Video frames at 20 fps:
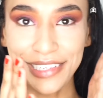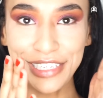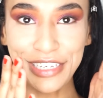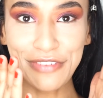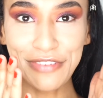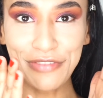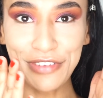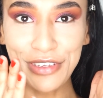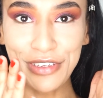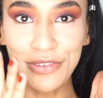
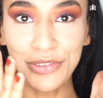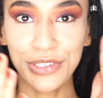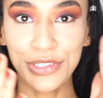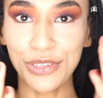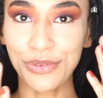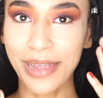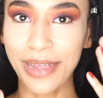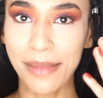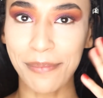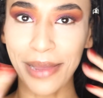confusing the
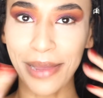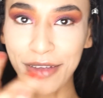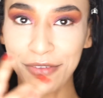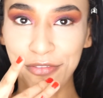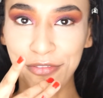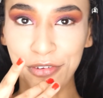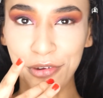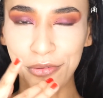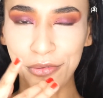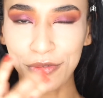way I'm back and
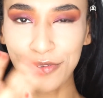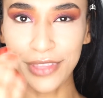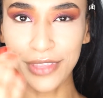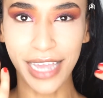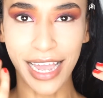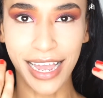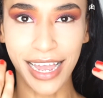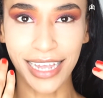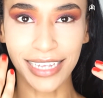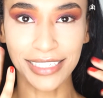forth with the
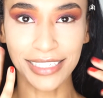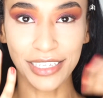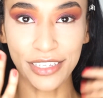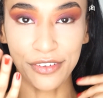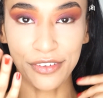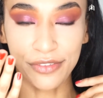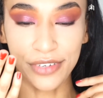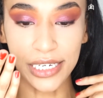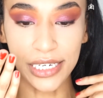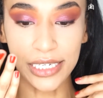eyes and
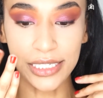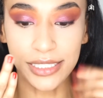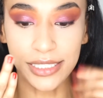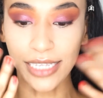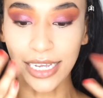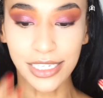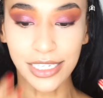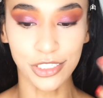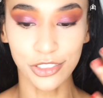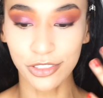the face.
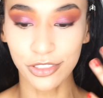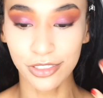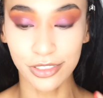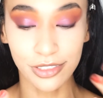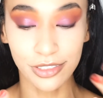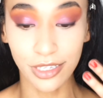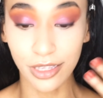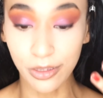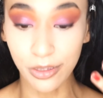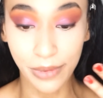That is
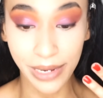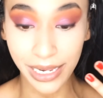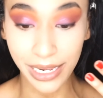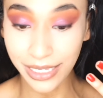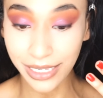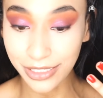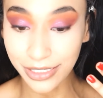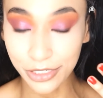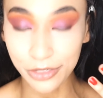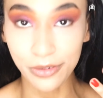just the way I like to do